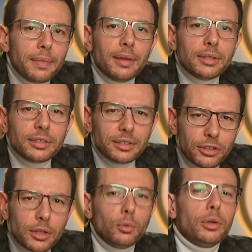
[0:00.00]
The
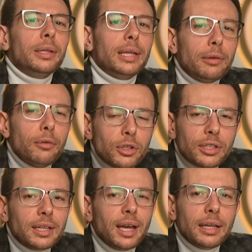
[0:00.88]
system was never
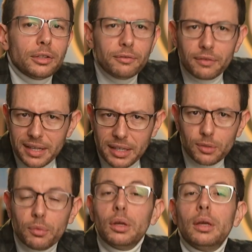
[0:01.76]
designed to fight a
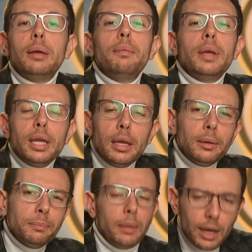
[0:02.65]
community
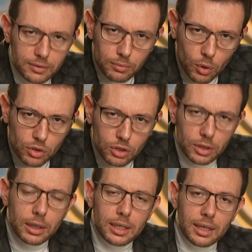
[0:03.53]
fire.
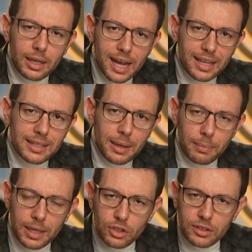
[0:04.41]
Unfortunately, as I
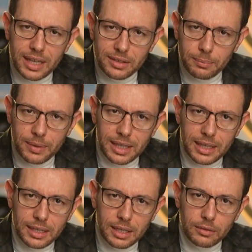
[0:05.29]
mentioned at the
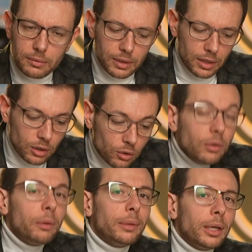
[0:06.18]
beginning of the video,
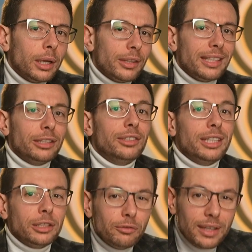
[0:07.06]
there are
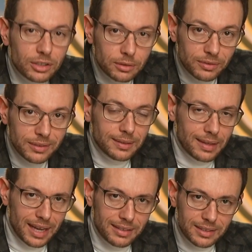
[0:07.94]
16 victims
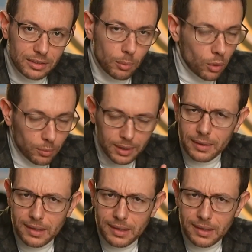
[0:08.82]
at this moment.